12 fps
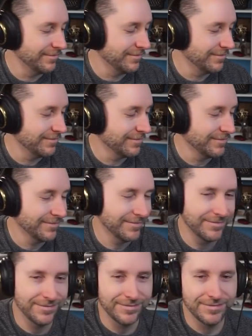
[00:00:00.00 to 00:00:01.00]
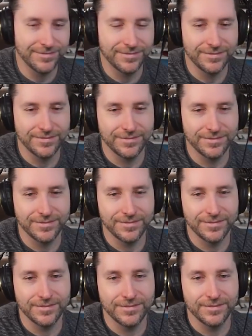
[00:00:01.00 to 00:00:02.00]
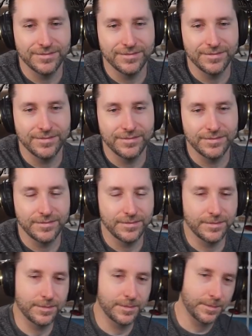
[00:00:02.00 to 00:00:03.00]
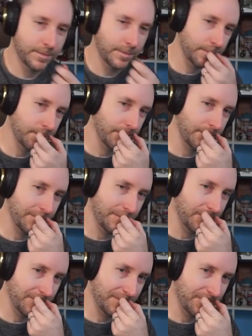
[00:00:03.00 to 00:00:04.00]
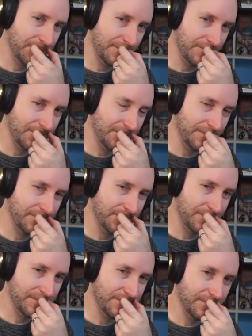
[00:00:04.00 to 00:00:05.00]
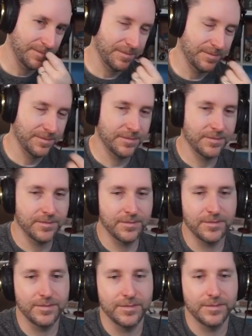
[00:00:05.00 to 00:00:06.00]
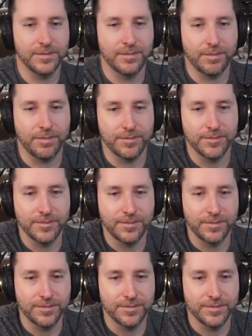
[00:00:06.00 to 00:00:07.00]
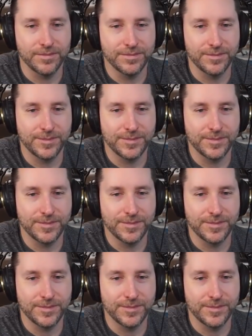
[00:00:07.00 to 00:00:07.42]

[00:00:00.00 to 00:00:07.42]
The person shown says nothing.